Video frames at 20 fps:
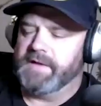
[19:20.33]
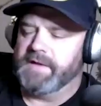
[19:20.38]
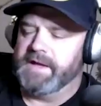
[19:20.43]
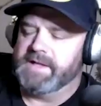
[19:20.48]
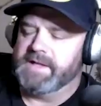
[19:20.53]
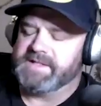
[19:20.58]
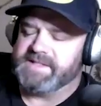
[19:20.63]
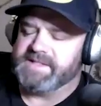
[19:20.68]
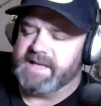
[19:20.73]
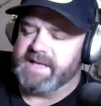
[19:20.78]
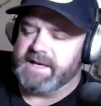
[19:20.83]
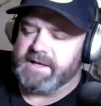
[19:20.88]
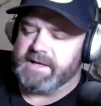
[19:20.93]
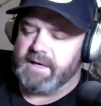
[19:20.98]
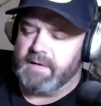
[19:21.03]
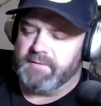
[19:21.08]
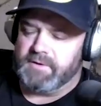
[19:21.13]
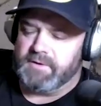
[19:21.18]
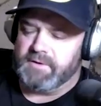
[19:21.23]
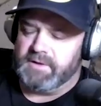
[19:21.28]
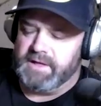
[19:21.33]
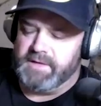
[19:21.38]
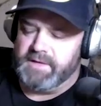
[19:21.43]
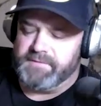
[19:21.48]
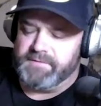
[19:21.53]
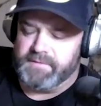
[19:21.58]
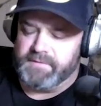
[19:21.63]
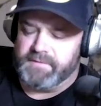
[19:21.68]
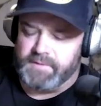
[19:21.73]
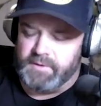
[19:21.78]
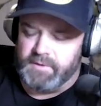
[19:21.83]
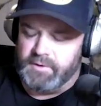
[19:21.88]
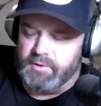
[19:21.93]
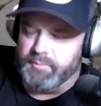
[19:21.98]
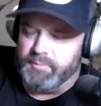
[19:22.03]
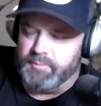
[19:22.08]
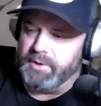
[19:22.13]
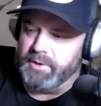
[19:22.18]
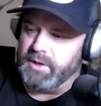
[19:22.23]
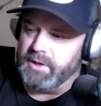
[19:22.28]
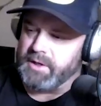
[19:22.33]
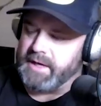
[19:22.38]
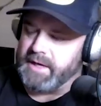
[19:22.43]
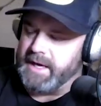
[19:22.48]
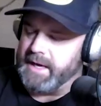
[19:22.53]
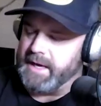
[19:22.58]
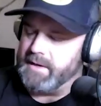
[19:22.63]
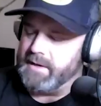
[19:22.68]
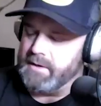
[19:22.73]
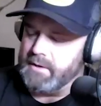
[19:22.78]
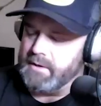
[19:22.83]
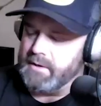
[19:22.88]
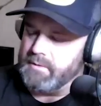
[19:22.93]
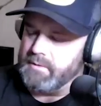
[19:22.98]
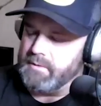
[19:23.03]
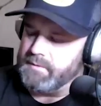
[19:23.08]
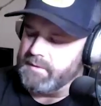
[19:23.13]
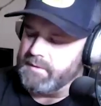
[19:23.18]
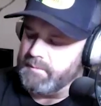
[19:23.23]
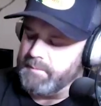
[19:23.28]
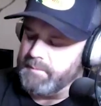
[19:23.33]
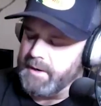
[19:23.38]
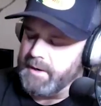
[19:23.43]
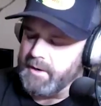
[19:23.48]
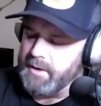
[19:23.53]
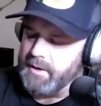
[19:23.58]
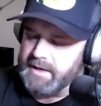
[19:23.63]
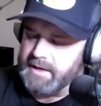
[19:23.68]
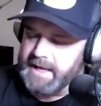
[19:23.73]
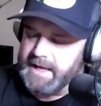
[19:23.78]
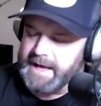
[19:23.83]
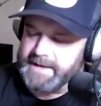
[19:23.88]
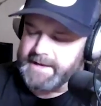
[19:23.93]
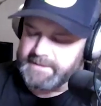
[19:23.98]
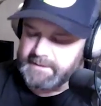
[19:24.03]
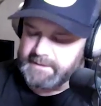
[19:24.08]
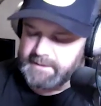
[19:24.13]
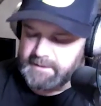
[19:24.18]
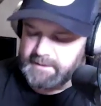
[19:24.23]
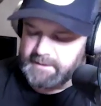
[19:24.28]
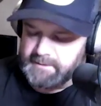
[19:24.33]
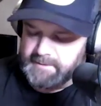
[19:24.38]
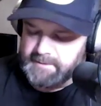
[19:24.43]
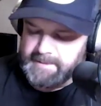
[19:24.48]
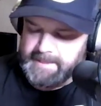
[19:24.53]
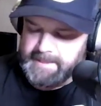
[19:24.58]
the inside cover leaf of your new book, Hendo, the American Athlete,